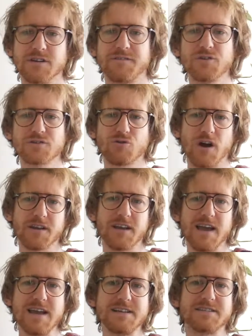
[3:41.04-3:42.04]
feels quite
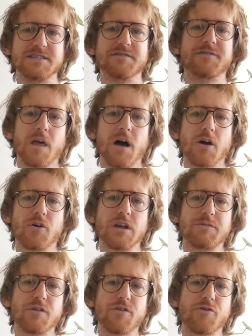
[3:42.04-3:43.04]
cohesive. I'm going to
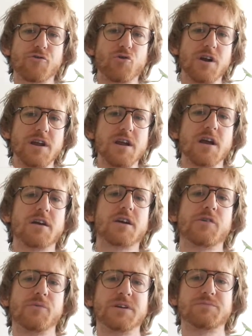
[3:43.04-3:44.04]
give it 3
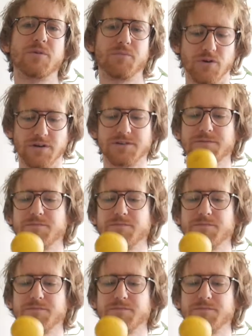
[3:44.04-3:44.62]
charisma points.